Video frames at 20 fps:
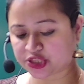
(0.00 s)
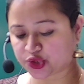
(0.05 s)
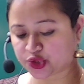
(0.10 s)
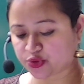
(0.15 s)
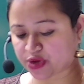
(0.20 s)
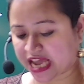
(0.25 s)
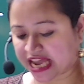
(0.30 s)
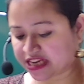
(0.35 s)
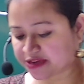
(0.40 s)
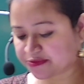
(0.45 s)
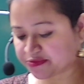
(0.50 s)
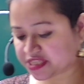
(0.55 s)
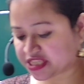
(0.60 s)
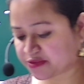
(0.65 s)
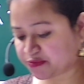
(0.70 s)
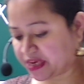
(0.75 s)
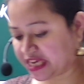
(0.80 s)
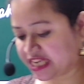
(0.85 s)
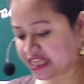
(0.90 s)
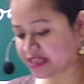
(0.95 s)
to Adam
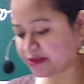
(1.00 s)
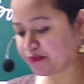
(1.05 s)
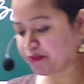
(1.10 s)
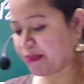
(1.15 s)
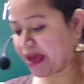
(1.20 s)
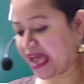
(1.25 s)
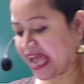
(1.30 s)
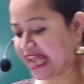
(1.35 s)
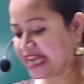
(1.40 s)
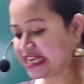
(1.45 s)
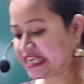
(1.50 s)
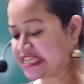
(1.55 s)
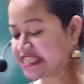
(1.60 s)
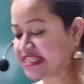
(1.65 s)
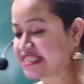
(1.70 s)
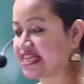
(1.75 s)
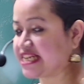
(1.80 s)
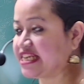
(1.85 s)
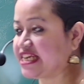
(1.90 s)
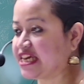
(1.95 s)
Smith, man is
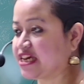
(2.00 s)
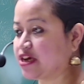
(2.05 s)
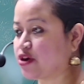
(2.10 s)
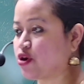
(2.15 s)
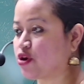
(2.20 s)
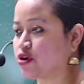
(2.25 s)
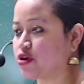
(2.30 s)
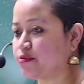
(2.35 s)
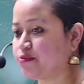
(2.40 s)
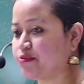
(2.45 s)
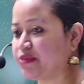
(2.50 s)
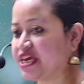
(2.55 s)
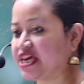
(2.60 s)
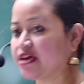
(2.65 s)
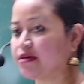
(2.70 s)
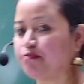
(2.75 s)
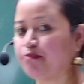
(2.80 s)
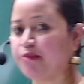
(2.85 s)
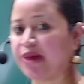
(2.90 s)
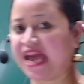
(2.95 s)
an
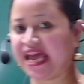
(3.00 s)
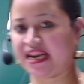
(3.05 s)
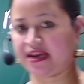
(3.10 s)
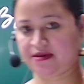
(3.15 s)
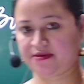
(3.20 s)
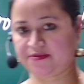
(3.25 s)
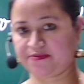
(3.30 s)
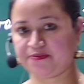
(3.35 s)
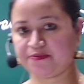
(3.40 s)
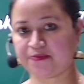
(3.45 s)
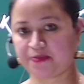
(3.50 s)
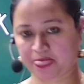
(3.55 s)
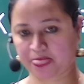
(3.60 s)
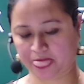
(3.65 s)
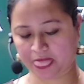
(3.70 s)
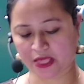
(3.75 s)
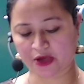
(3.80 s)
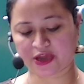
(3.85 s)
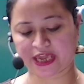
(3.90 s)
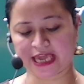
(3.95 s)
economic man.
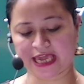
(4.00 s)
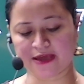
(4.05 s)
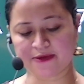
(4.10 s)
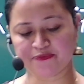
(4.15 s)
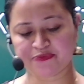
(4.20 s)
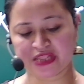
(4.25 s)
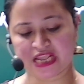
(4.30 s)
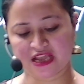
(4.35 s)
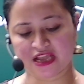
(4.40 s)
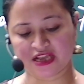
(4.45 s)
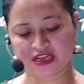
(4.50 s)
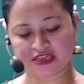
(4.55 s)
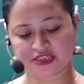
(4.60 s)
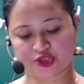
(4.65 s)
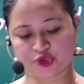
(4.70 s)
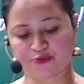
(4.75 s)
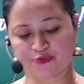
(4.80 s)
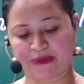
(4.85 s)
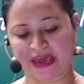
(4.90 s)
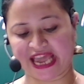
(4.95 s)
Okay?
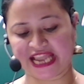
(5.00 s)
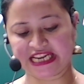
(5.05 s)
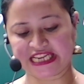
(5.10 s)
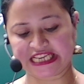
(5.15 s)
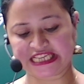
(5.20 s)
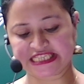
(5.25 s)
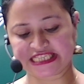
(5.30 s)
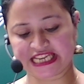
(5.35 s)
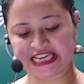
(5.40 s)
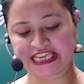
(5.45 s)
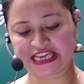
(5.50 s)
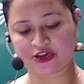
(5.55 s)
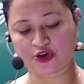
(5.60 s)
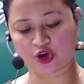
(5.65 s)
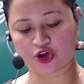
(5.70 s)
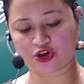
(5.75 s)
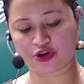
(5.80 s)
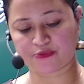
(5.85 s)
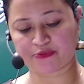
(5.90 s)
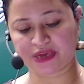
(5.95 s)
So man is an
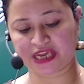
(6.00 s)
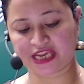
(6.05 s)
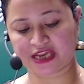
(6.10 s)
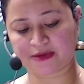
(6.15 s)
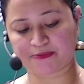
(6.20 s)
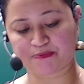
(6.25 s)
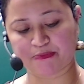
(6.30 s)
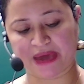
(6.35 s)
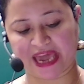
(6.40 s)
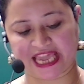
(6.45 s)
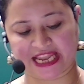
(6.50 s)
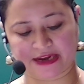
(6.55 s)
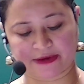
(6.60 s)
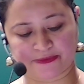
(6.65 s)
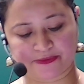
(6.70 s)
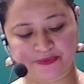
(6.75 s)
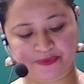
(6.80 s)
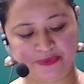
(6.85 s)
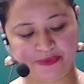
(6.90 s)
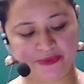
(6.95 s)
economic
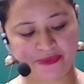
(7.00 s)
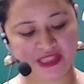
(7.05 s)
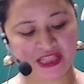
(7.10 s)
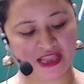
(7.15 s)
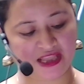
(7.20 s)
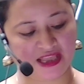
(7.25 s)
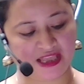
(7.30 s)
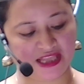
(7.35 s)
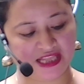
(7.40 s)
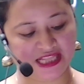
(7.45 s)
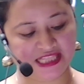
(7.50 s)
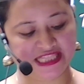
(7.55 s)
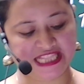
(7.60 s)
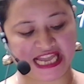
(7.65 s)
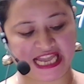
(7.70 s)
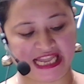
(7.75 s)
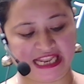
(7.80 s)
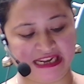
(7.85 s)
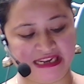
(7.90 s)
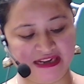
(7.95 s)
man.
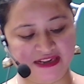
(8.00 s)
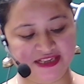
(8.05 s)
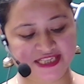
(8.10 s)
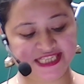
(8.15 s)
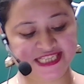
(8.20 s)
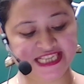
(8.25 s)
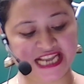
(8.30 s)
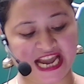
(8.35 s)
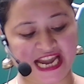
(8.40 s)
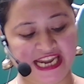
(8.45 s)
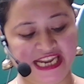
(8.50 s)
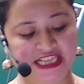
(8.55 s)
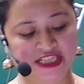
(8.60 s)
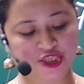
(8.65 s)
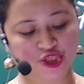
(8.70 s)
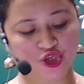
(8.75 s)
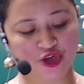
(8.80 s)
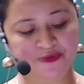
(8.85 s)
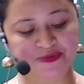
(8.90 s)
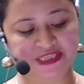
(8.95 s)
Then
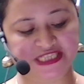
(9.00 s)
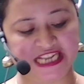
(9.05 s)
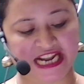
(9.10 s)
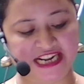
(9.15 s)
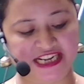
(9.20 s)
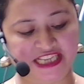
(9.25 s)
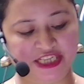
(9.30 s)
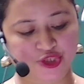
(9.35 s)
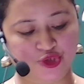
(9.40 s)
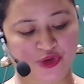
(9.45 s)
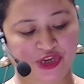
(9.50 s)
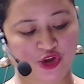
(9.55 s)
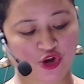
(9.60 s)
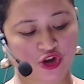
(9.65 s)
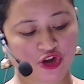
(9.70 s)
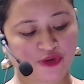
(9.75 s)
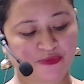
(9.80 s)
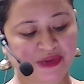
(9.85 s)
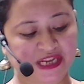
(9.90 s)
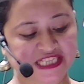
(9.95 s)
science of study. So
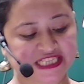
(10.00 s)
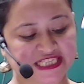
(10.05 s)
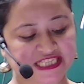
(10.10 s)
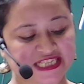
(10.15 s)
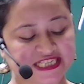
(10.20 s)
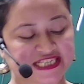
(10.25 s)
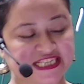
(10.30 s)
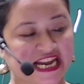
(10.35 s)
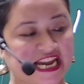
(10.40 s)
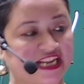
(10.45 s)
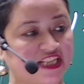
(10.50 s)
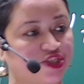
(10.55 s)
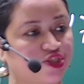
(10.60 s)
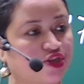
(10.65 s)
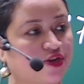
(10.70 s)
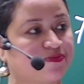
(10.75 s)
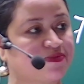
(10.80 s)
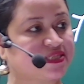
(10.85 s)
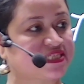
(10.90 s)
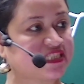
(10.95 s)
economics is a science
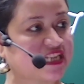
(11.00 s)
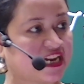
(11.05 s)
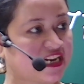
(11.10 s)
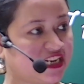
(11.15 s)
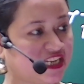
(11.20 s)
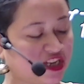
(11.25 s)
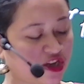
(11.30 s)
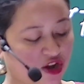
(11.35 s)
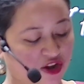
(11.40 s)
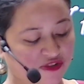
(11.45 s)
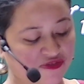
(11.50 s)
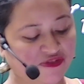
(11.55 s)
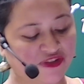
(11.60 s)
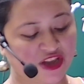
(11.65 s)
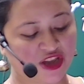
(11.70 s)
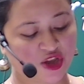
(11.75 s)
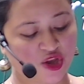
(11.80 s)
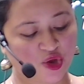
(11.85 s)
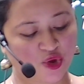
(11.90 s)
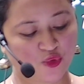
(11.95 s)
of study of
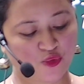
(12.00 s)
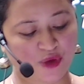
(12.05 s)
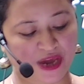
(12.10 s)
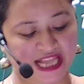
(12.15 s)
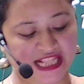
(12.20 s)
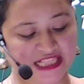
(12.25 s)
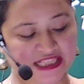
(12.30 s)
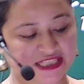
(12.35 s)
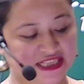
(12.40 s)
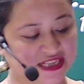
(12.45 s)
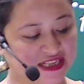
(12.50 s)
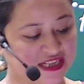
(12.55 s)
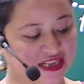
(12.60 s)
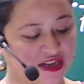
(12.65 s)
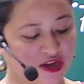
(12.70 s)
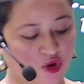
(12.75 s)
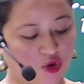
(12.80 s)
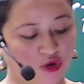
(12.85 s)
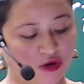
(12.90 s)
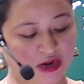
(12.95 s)
wealth
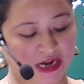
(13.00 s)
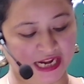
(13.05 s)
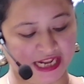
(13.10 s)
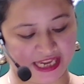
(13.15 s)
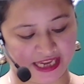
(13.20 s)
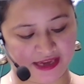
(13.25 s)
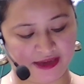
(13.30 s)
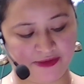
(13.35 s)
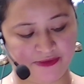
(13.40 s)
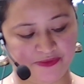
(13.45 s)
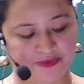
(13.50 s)
only.